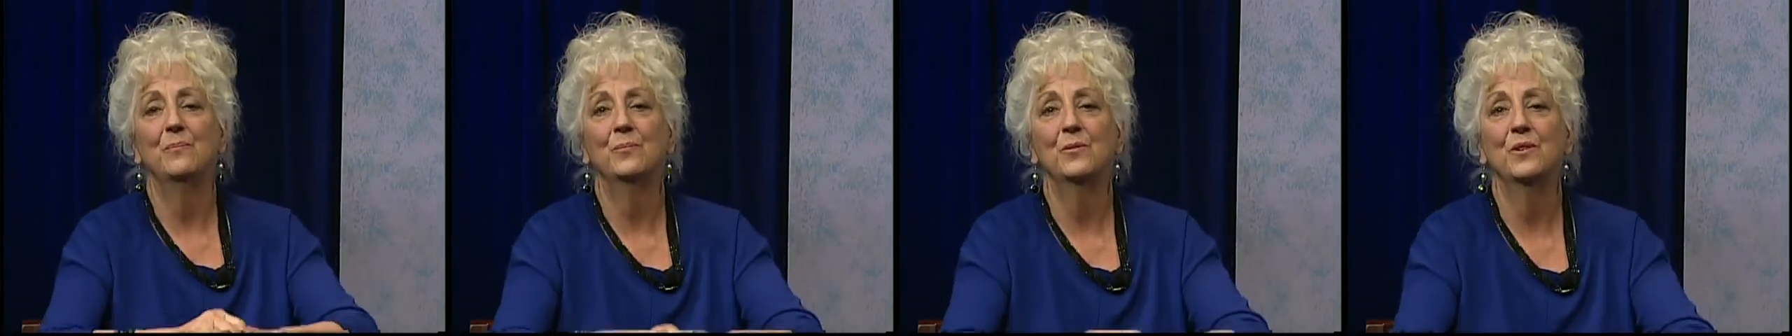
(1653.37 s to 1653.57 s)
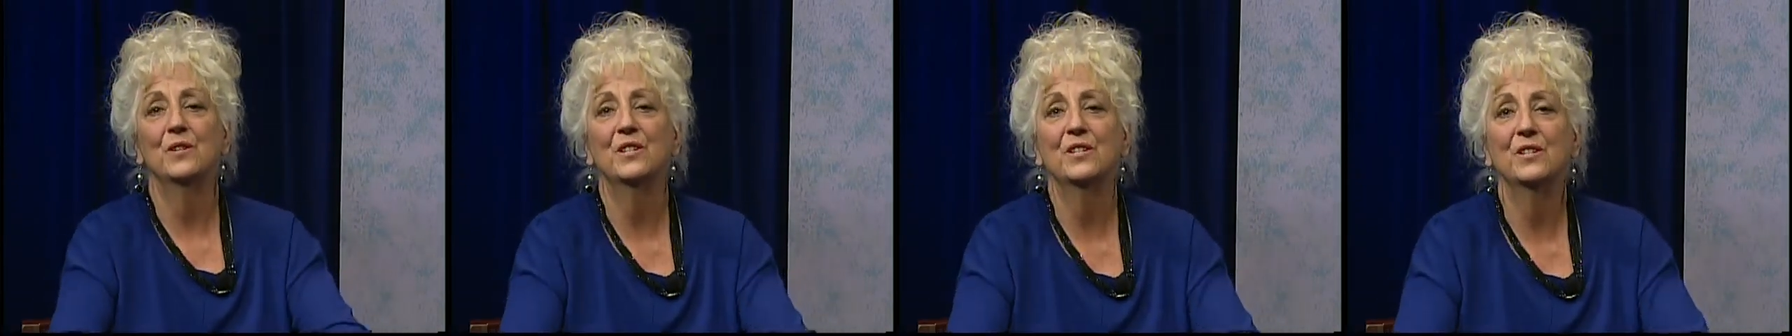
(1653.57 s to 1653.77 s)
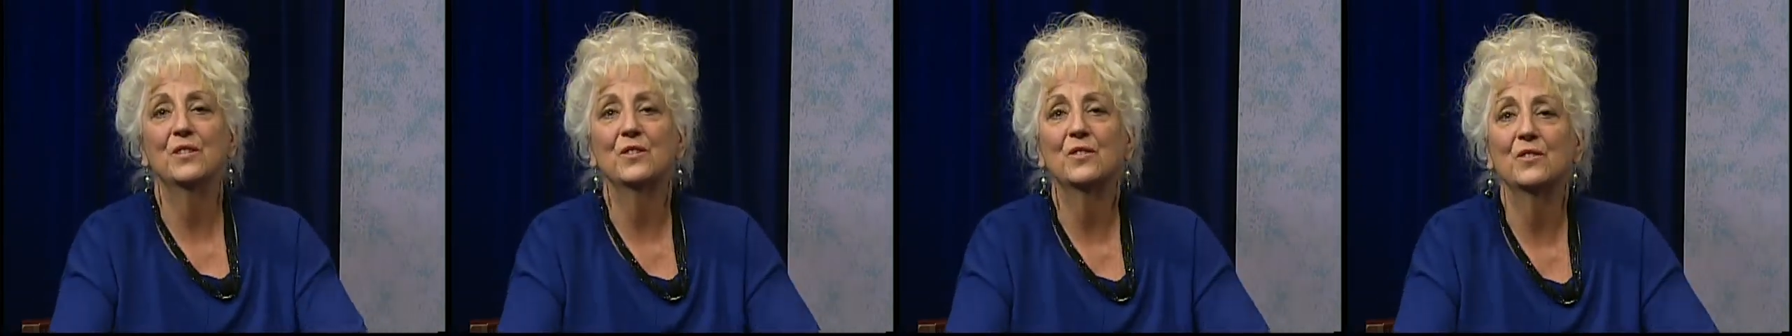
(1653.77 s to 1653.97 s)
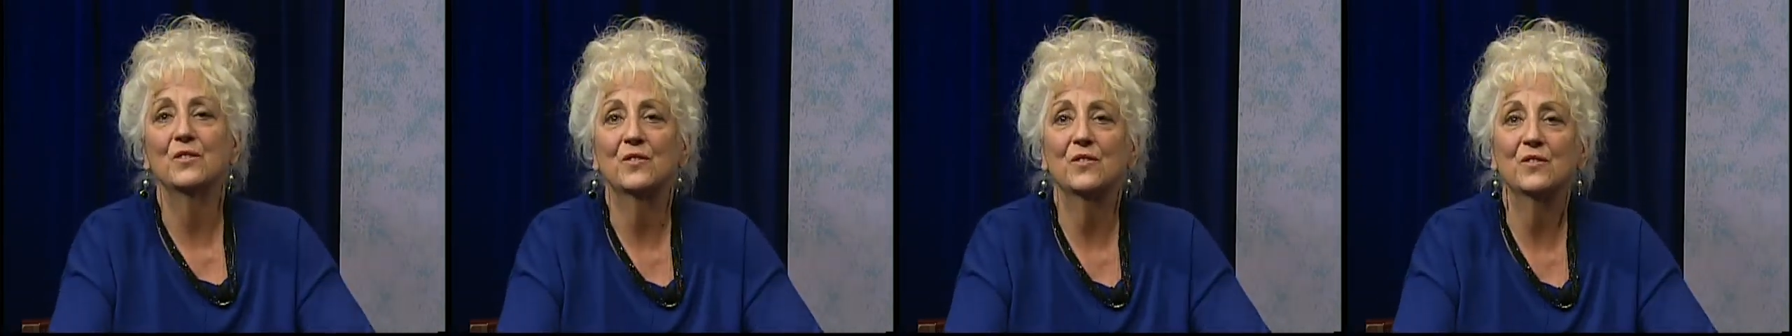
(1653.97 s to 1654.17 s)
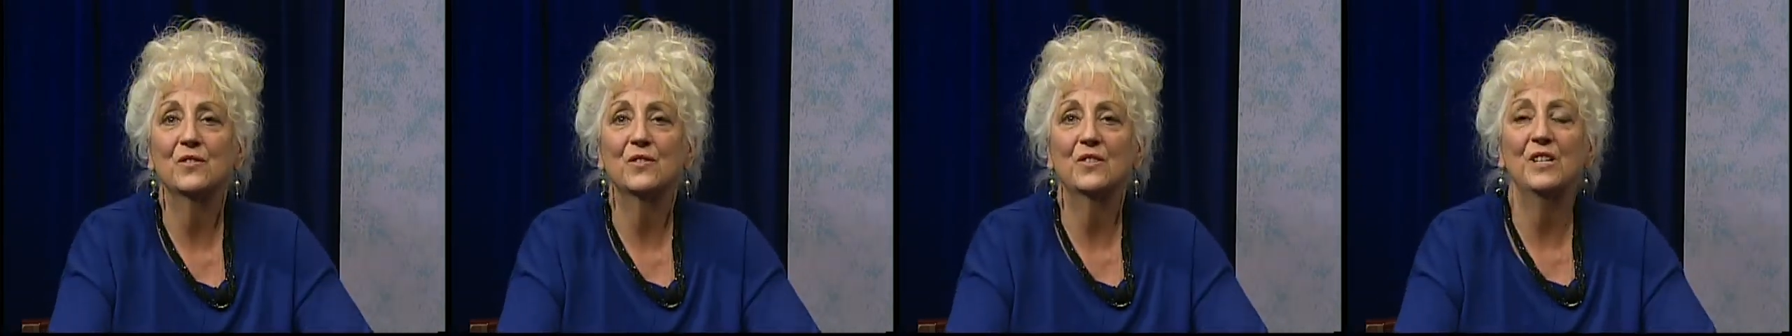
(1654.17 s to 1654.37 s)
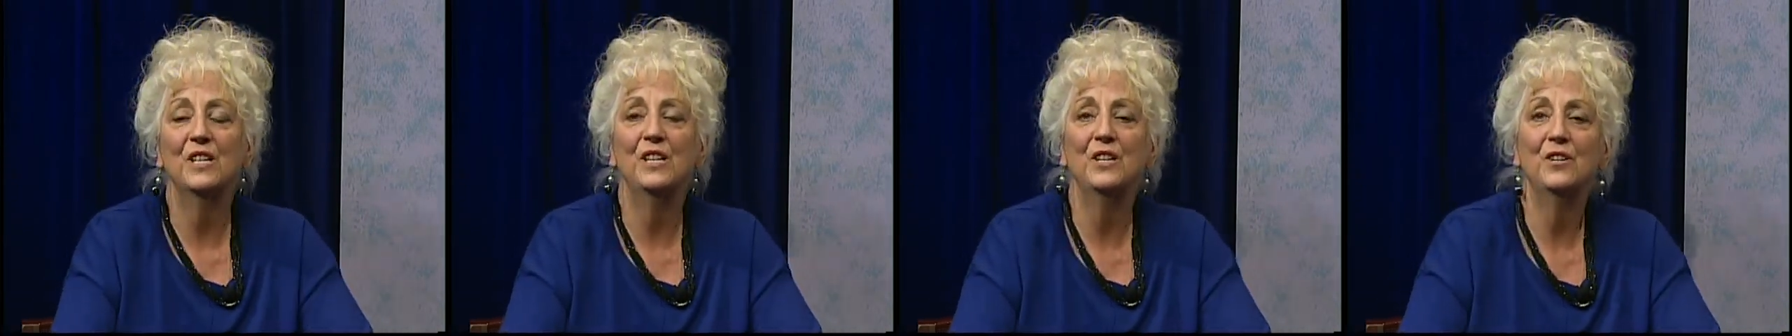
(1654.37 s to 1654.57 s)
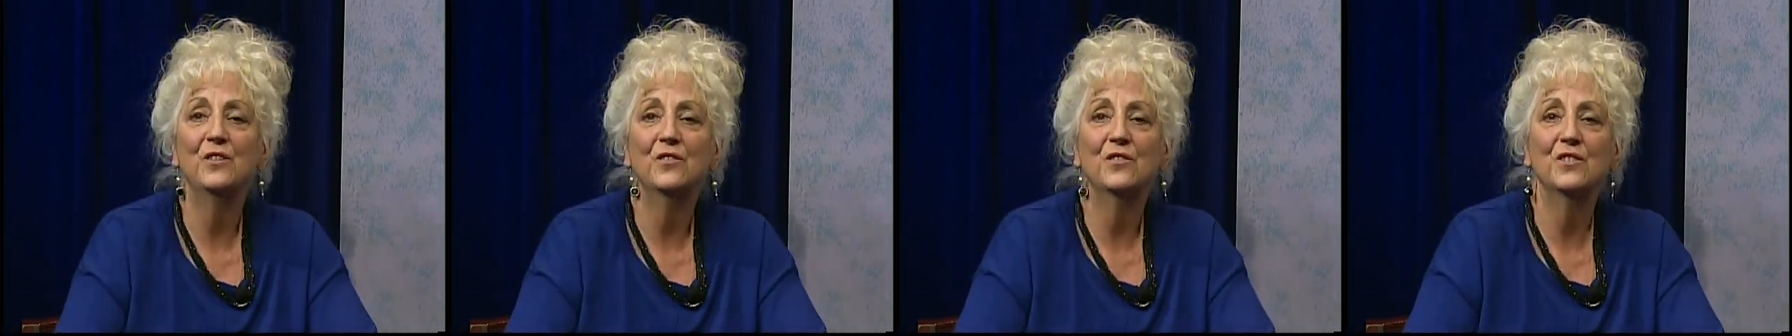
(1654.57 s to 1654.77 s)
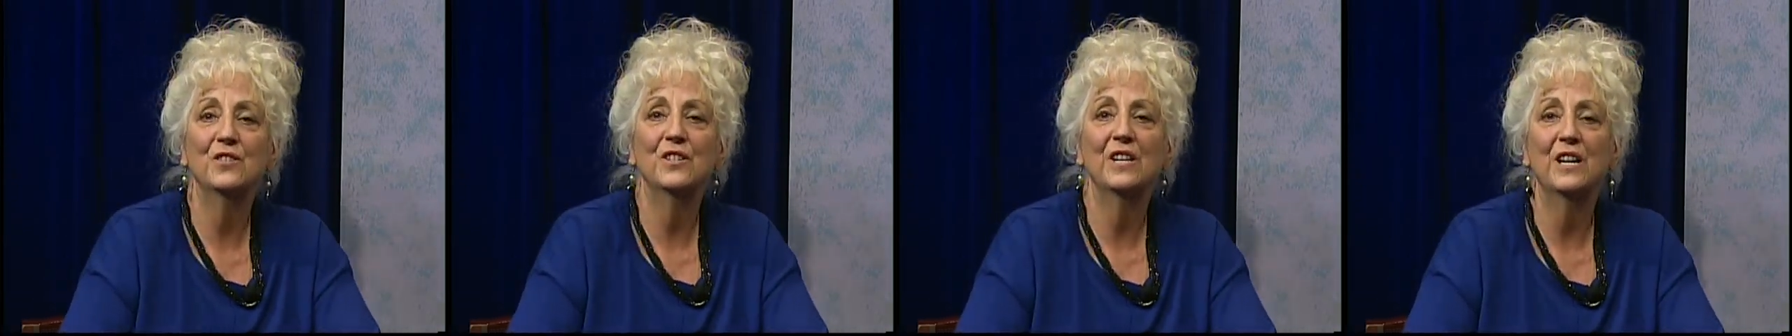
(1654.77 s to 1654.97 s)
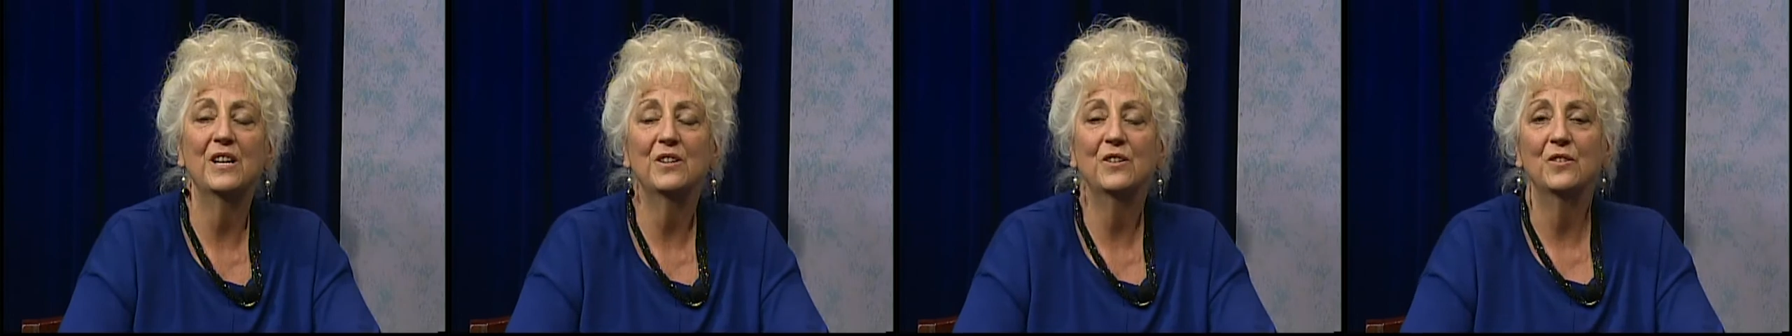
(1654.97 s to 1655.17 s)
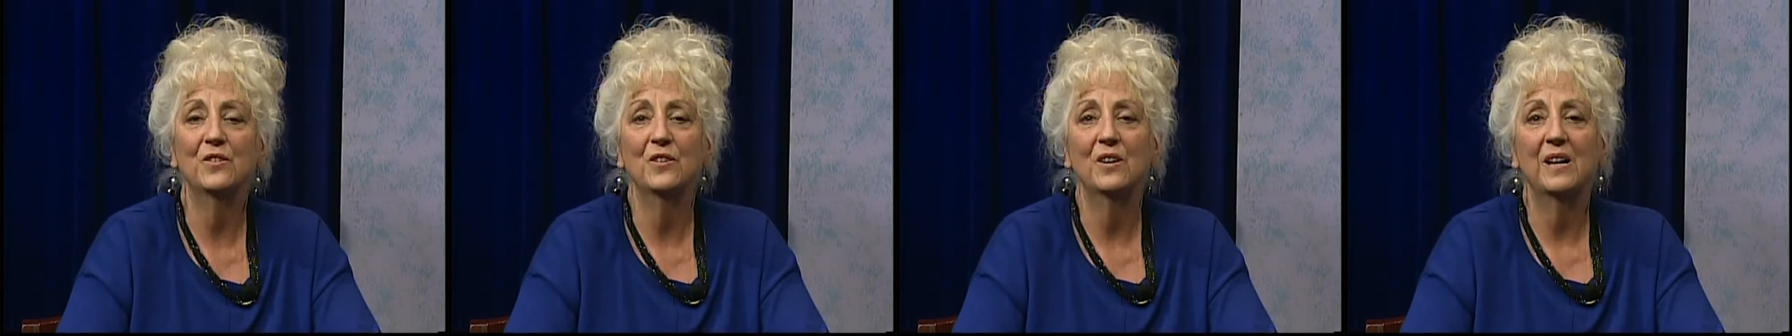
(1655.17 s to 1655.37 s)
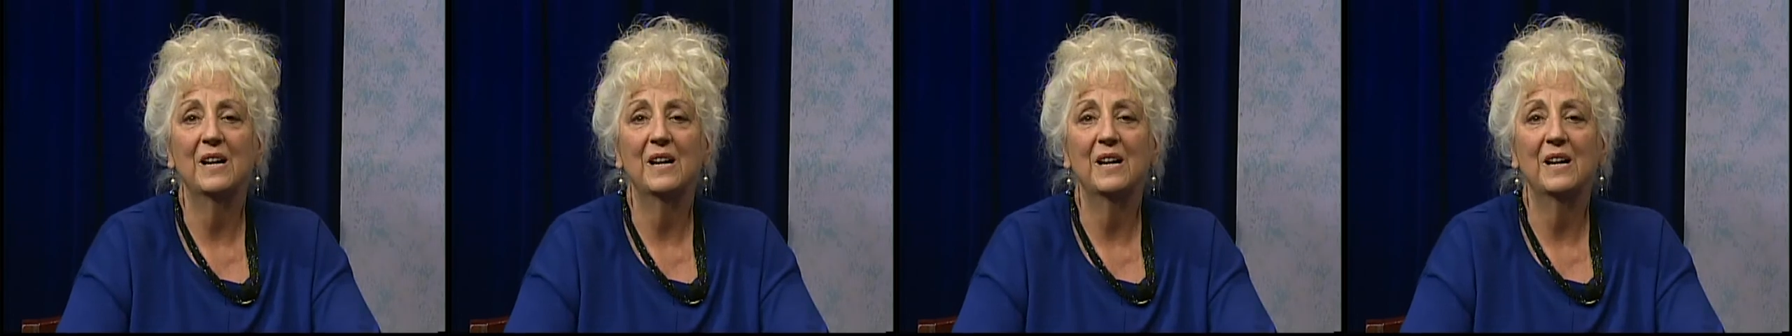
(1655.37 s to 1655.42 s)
Bristol Senior Center